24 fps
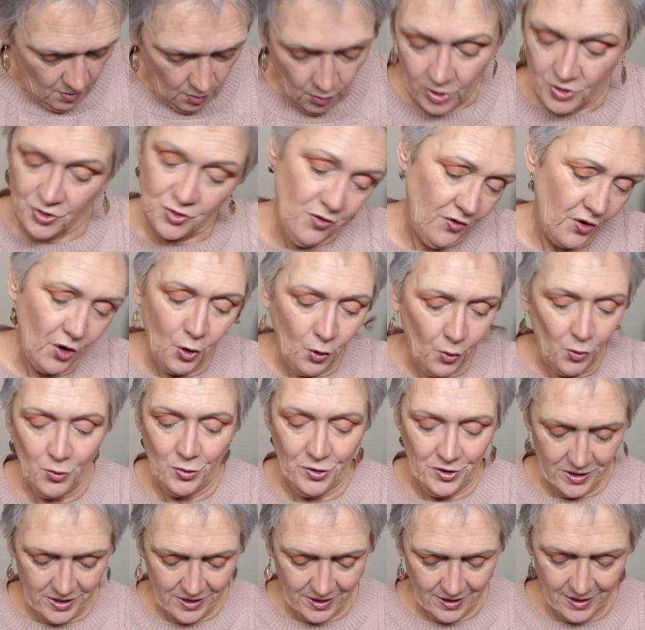will do the gold,
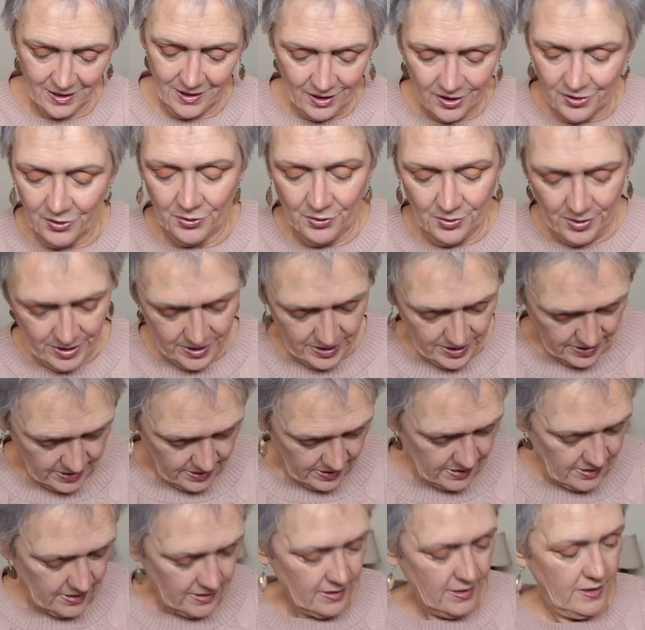hello.
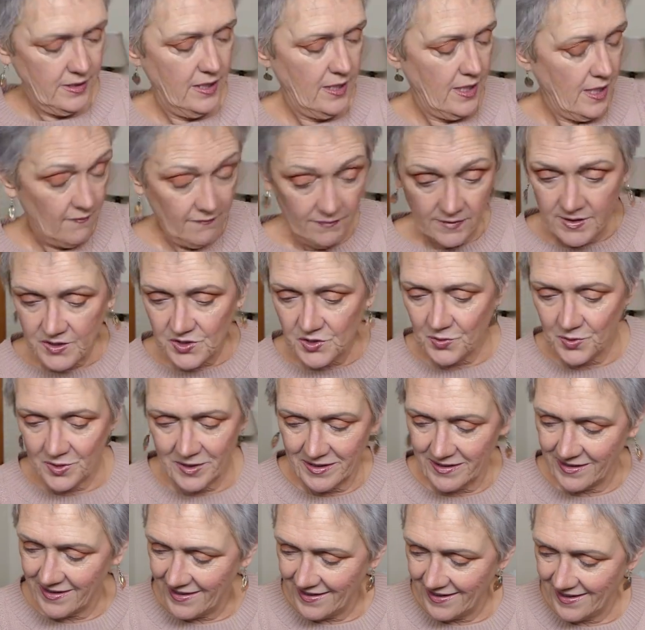And this
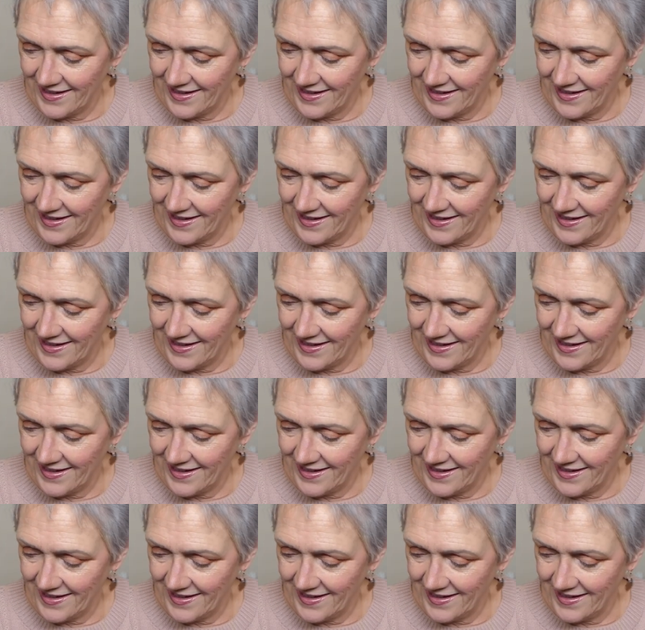one,